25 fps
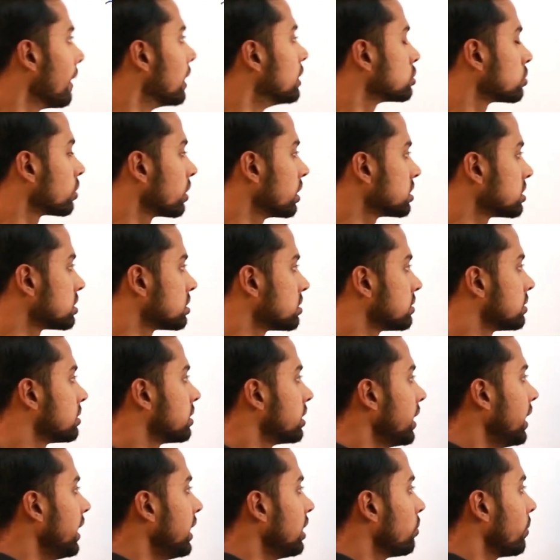So, this
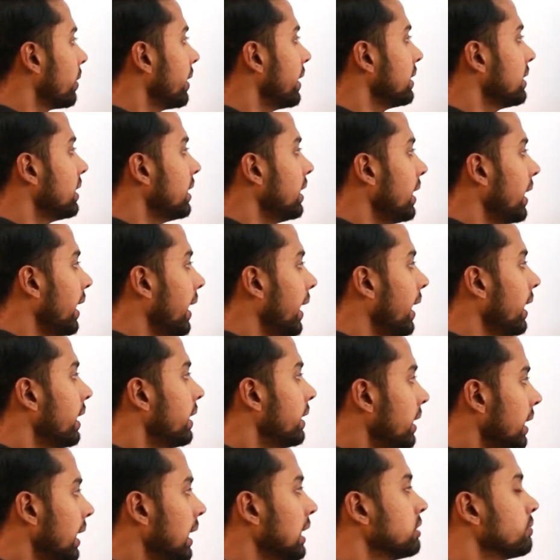
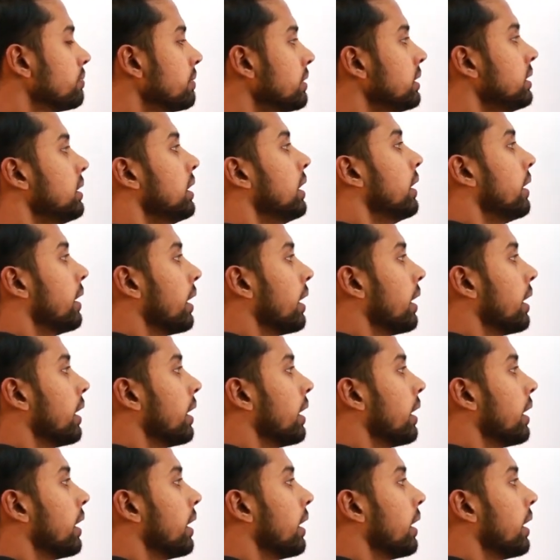323A deals with